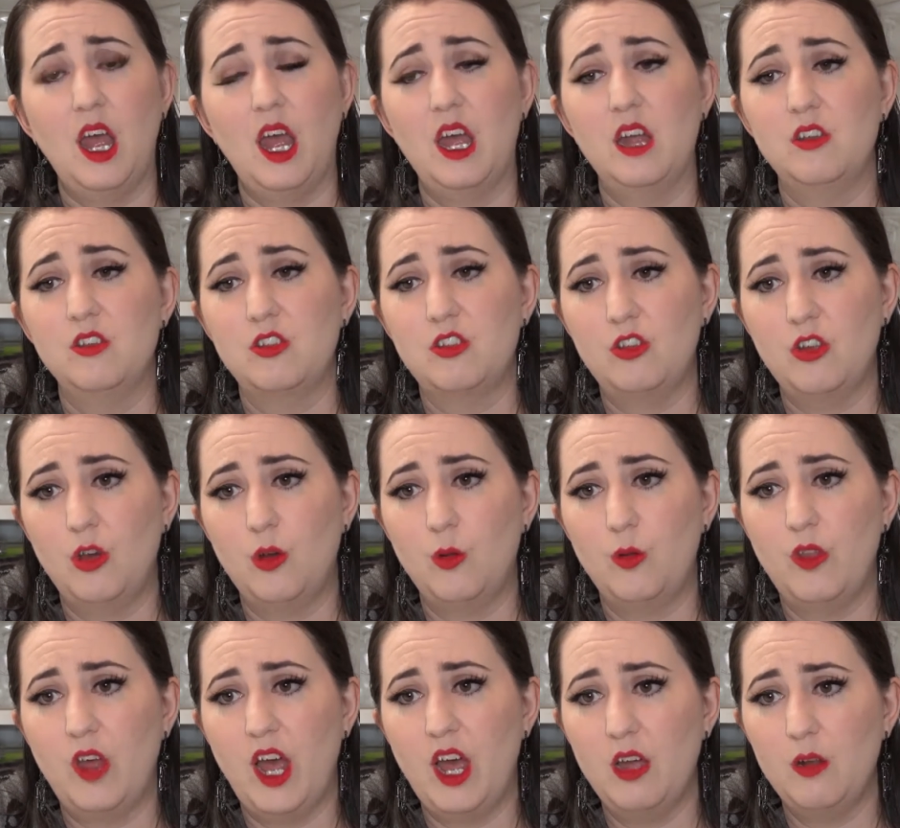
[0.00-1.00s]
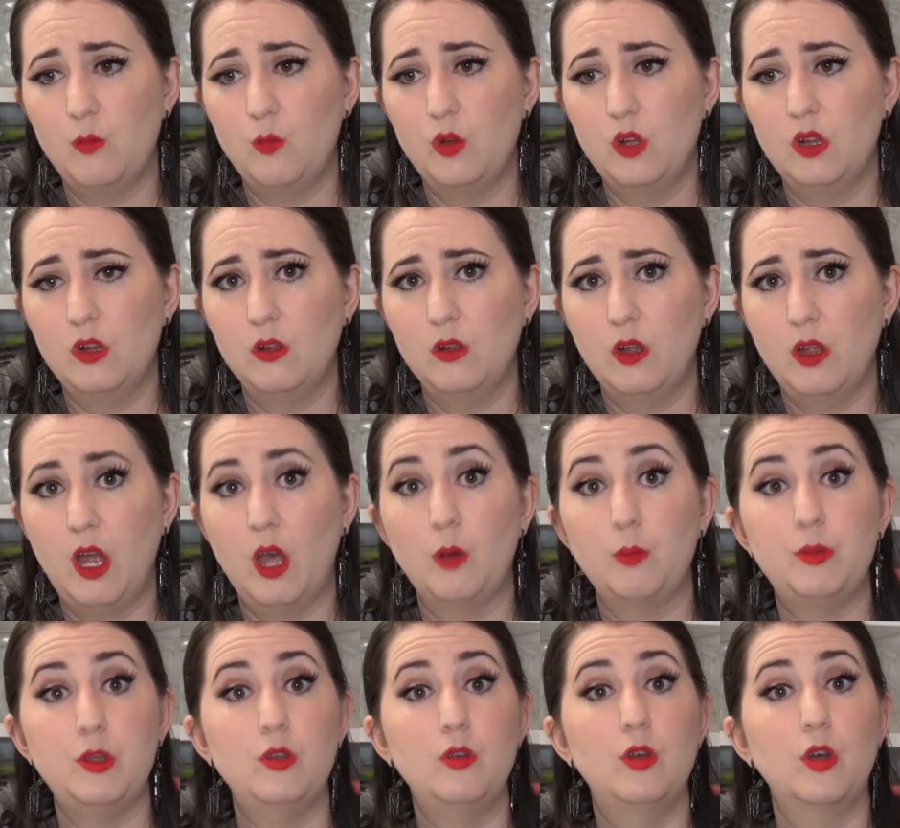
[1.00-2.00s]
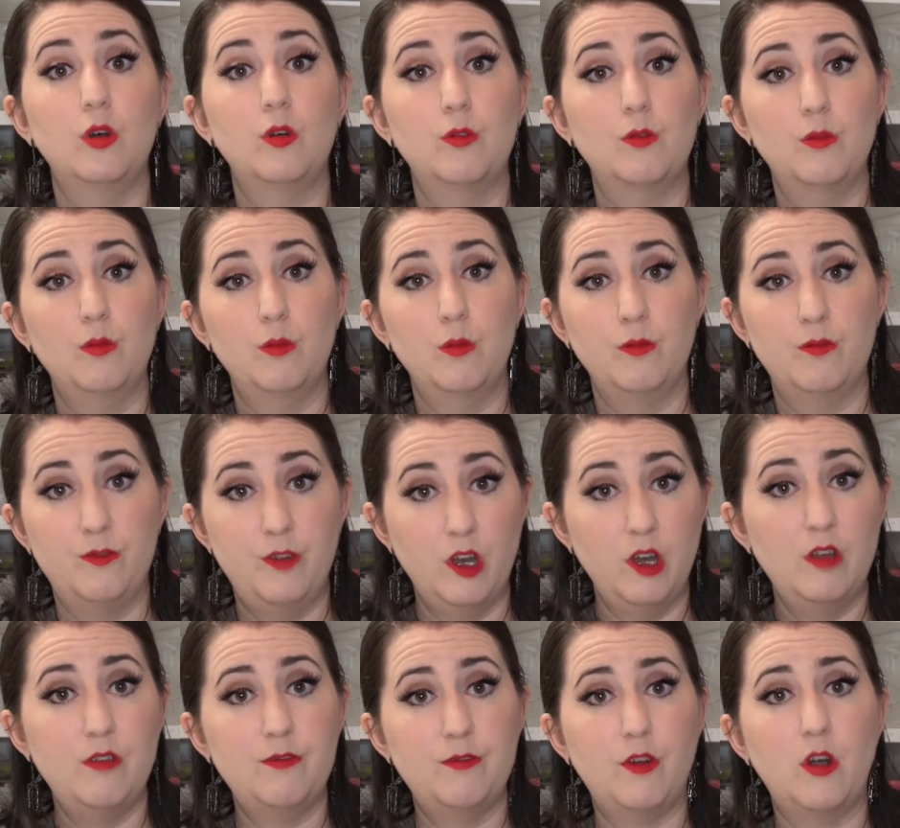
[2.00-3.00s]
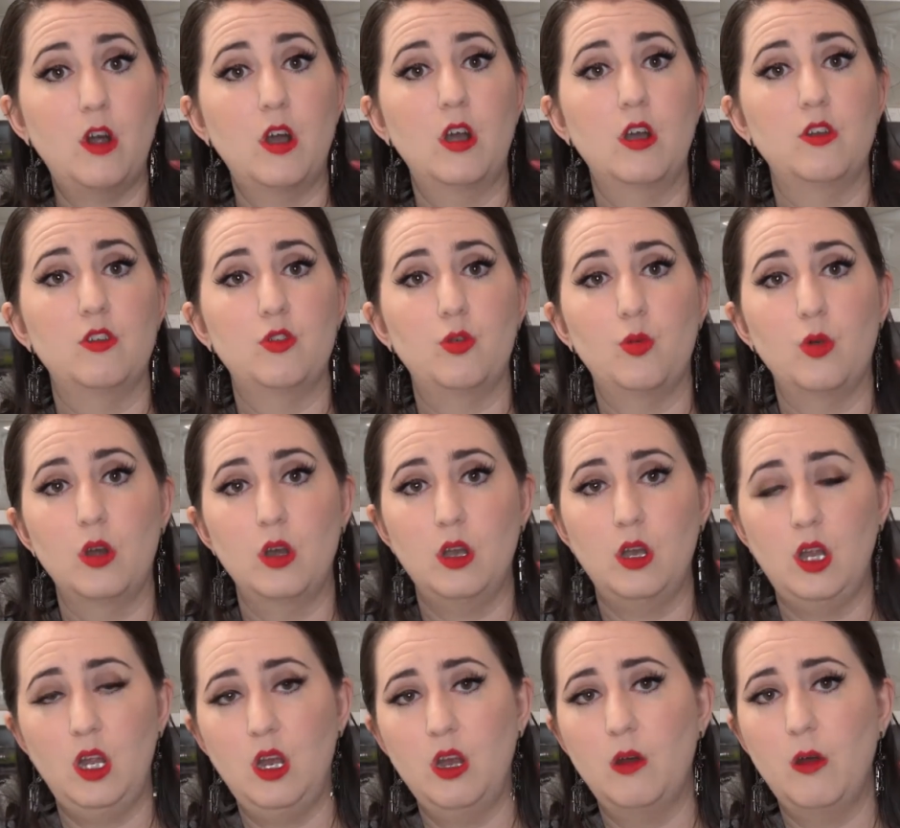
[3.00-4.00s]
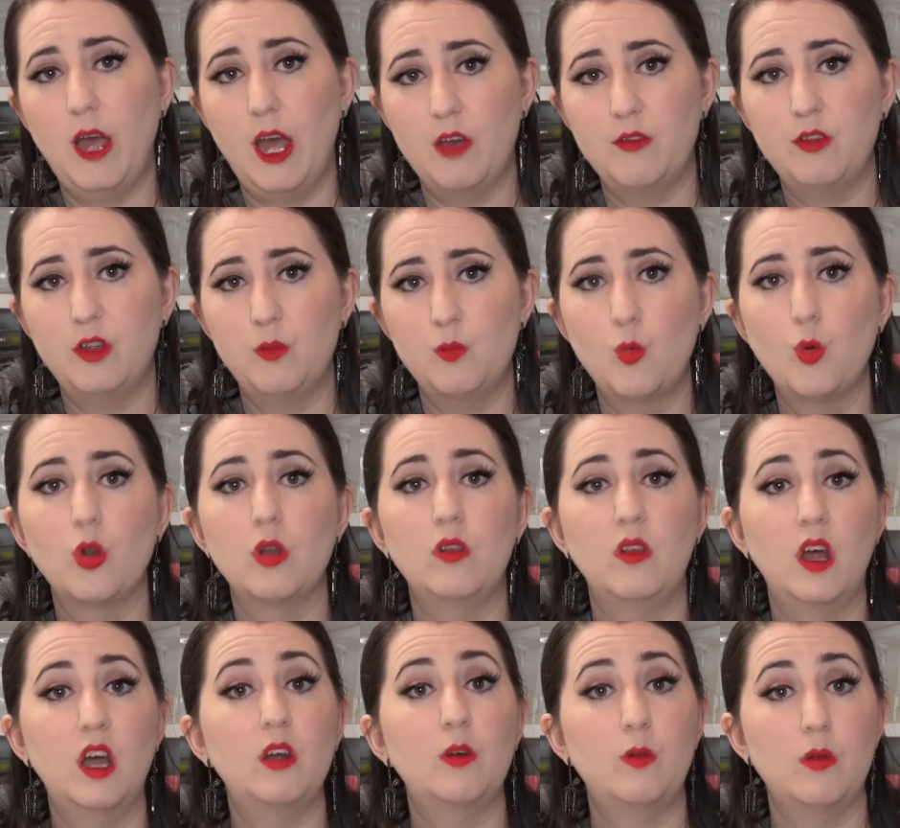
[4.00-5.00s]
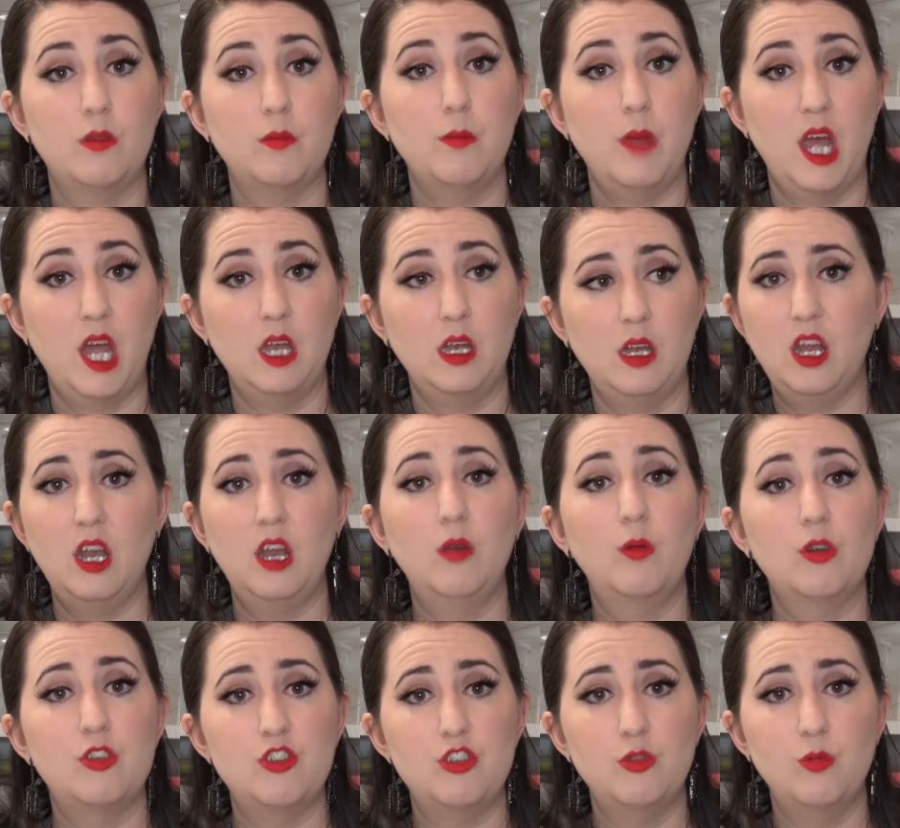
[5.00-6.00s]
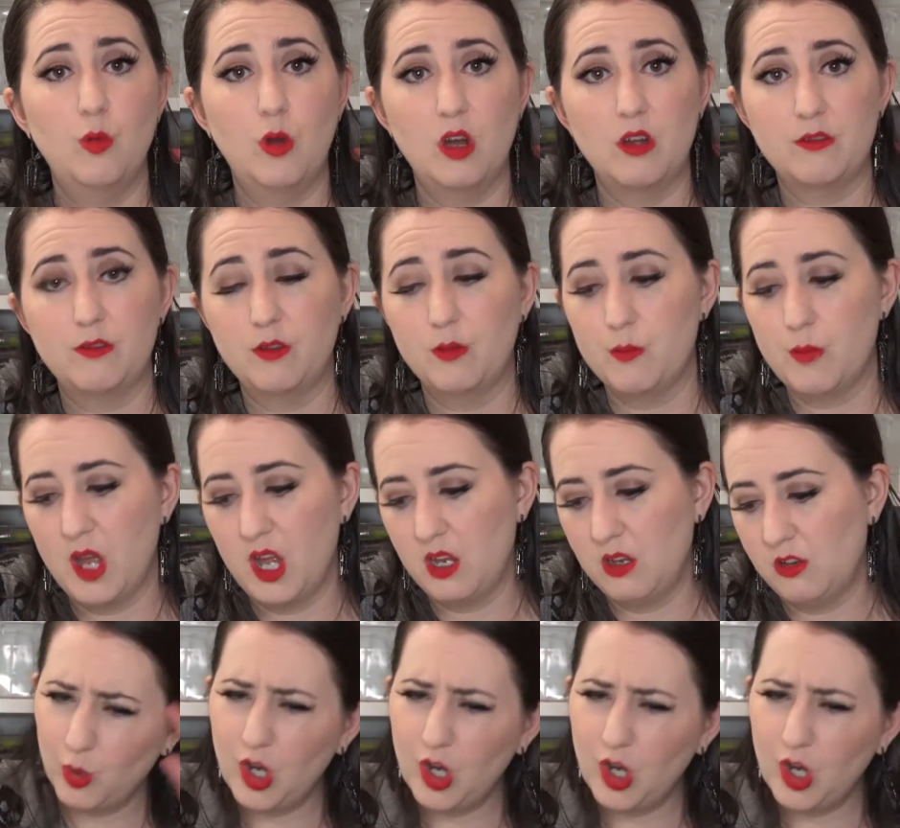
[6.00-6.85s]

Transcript: And so that will help you go very far toward, you know, having more luck with men, getting what you want from men.